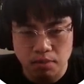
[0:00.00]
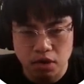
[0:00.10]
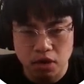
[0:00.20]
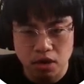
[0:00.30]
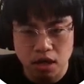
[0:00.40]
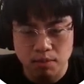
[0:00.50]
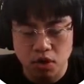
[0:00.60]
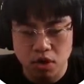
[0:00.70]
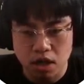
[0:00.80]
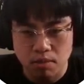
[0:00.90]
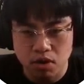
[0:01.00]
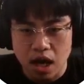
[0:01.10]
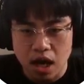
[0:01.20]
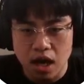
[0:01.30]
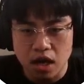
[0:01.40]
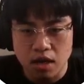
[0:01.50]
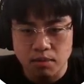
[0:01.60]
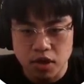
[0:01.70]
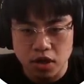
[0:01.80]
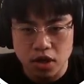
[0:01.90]
I'm good. I'm good. I'm good. I'm
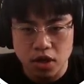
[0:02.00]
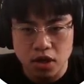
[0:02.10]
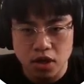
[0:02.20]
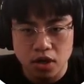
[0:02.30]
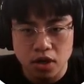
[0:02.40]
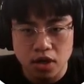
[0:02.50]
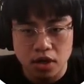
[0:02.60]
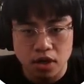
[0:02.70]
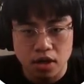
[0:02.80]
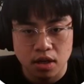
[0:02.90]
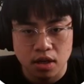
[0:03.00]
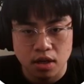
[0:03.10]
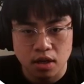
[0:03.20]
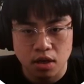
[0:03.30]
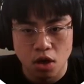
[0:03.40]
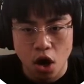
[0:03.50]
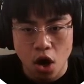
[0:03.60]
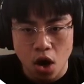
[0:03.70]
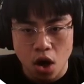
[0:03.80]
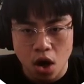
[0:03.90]
good.
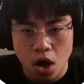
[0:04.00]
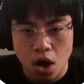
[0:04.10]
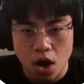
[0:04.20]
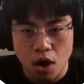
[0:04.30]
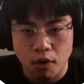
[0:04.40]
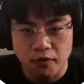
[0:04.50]
Oh fuck.